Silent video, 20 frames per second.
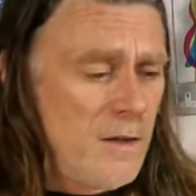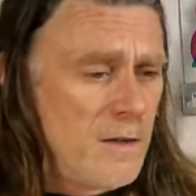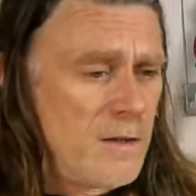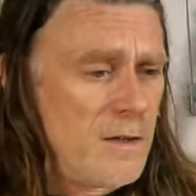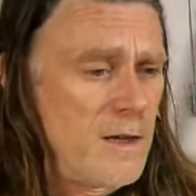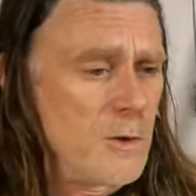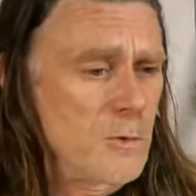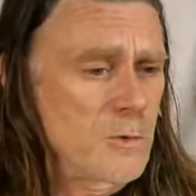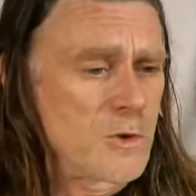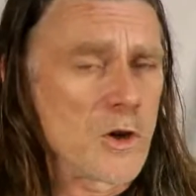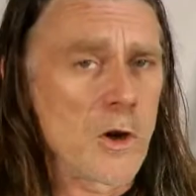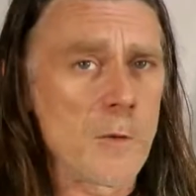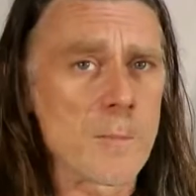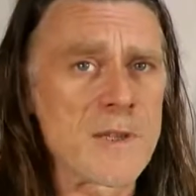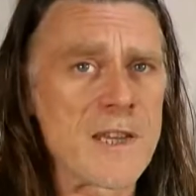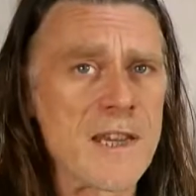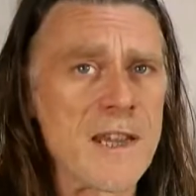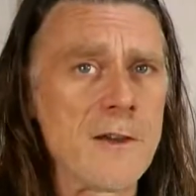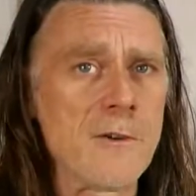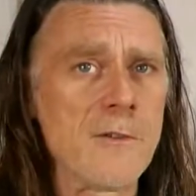Little jobs
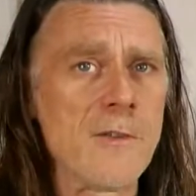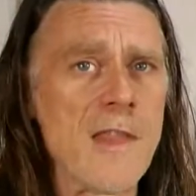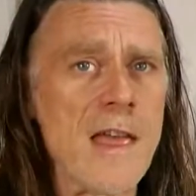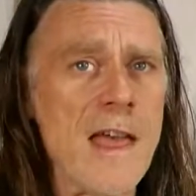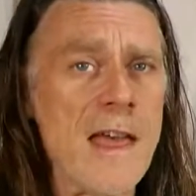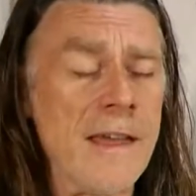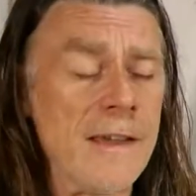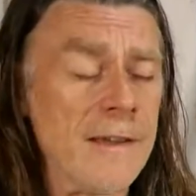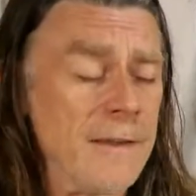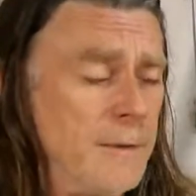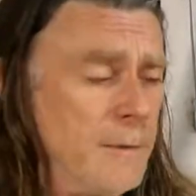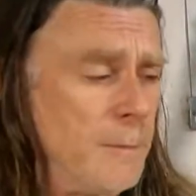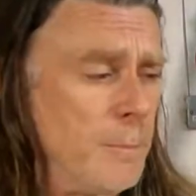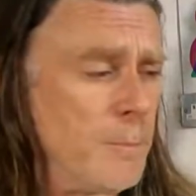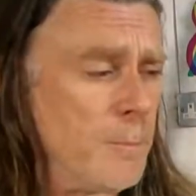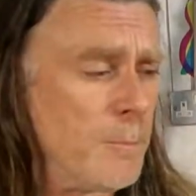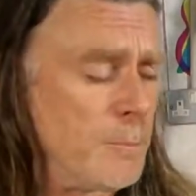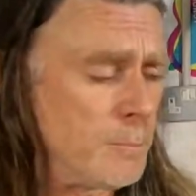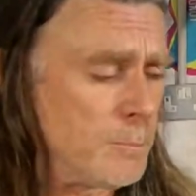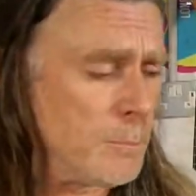here and there,
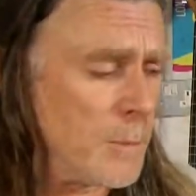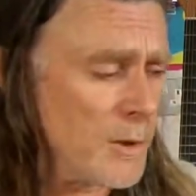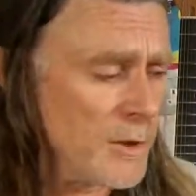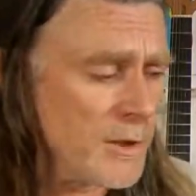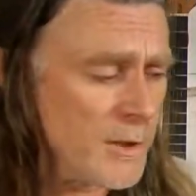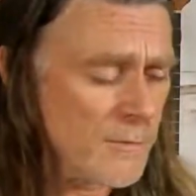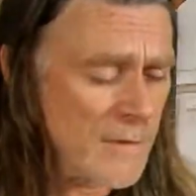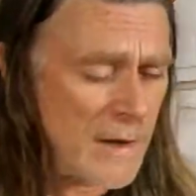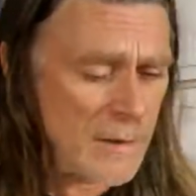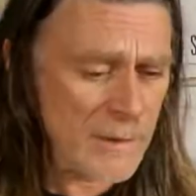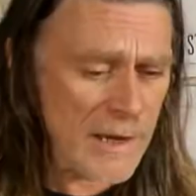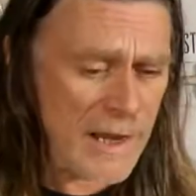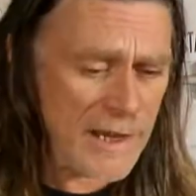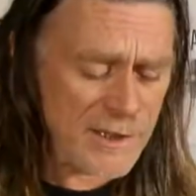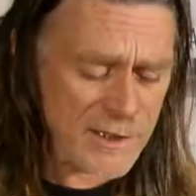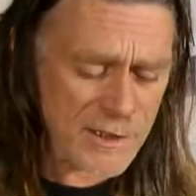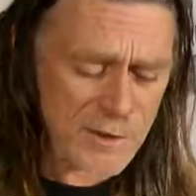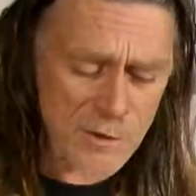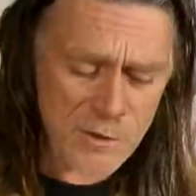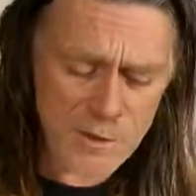binding around
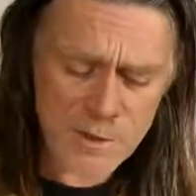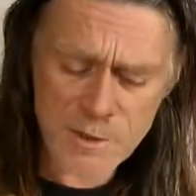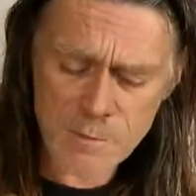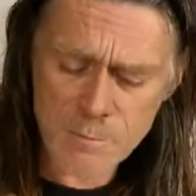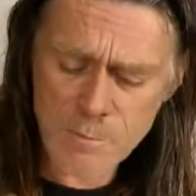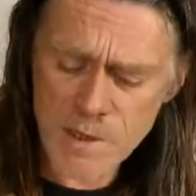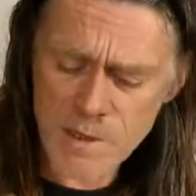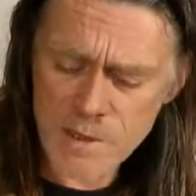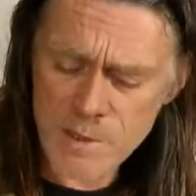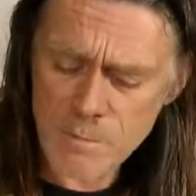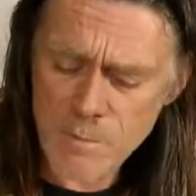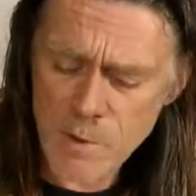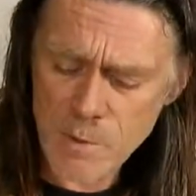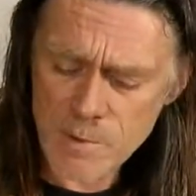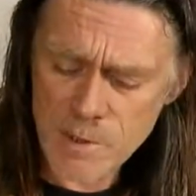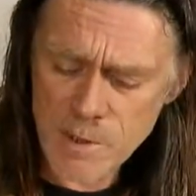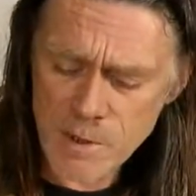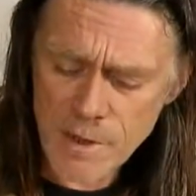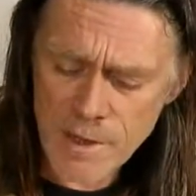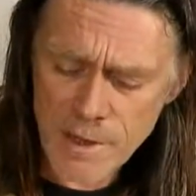headstocks and bits and bobs
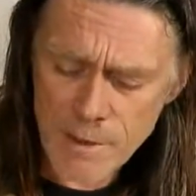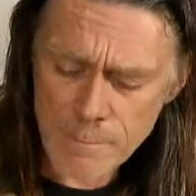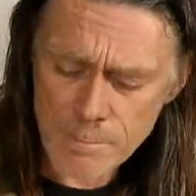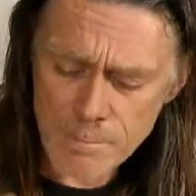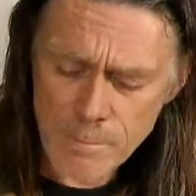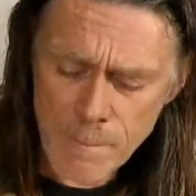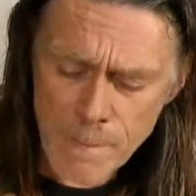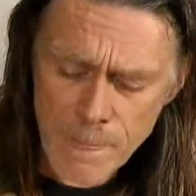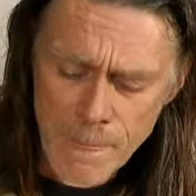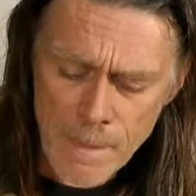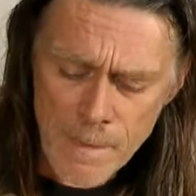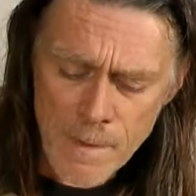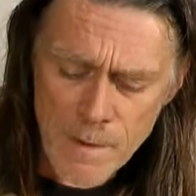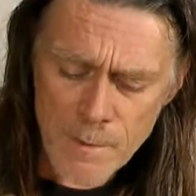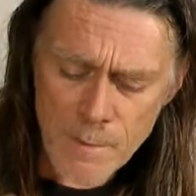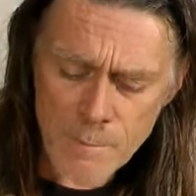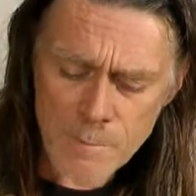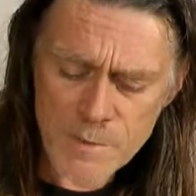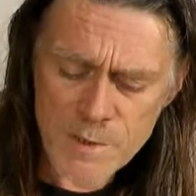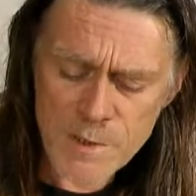like that.
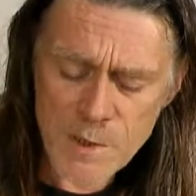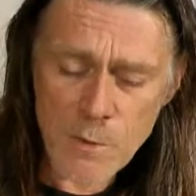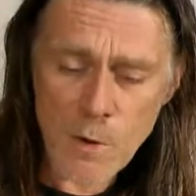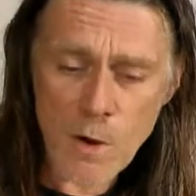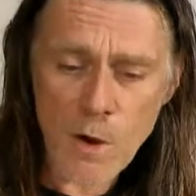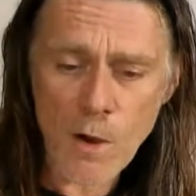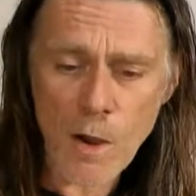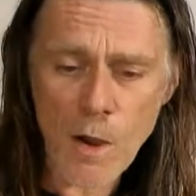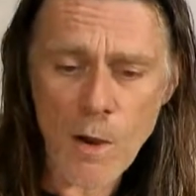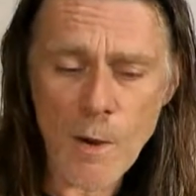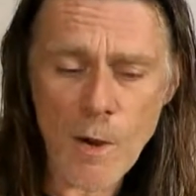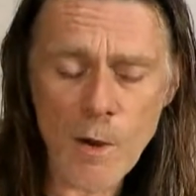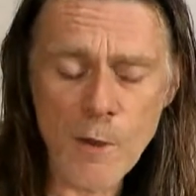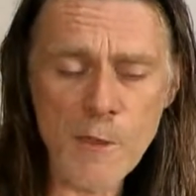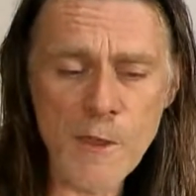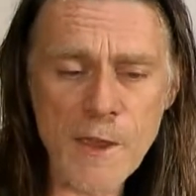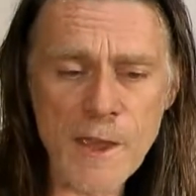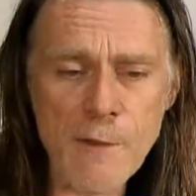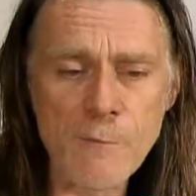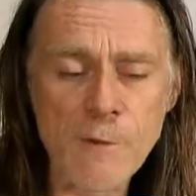So I
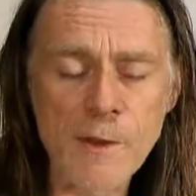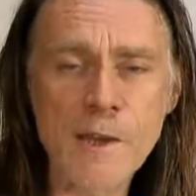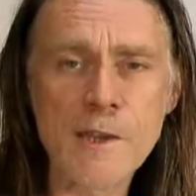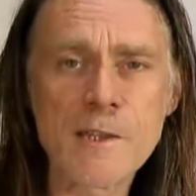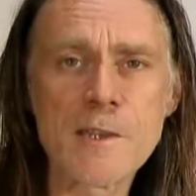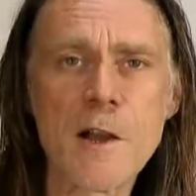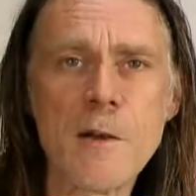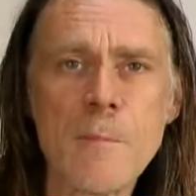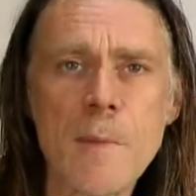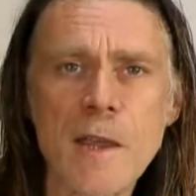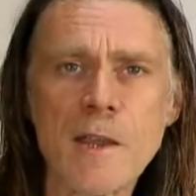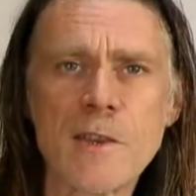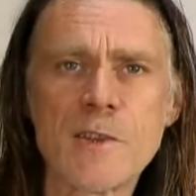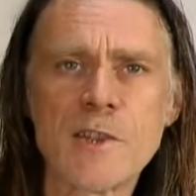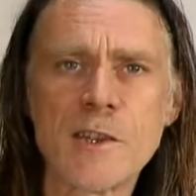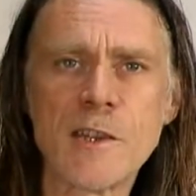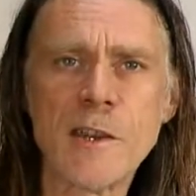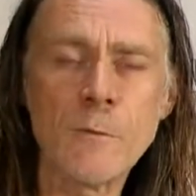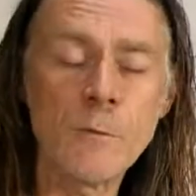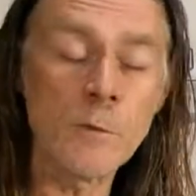think every guitar maker
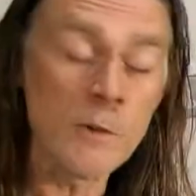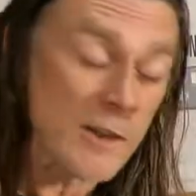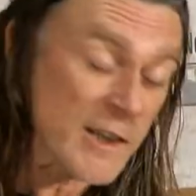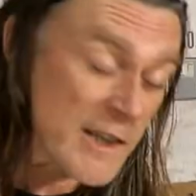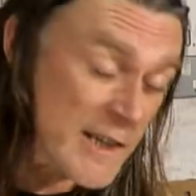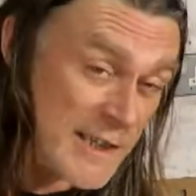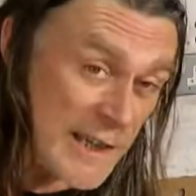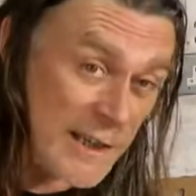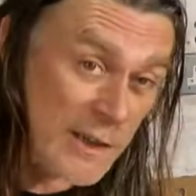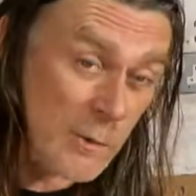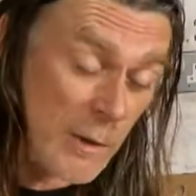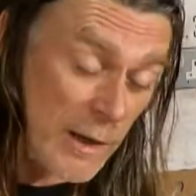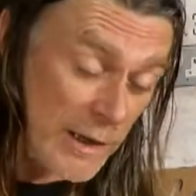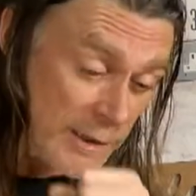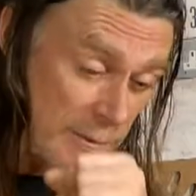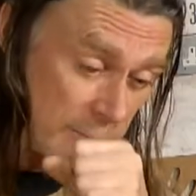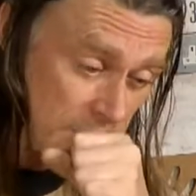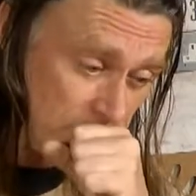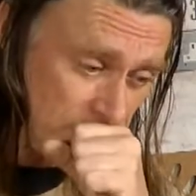should have one of these anyway.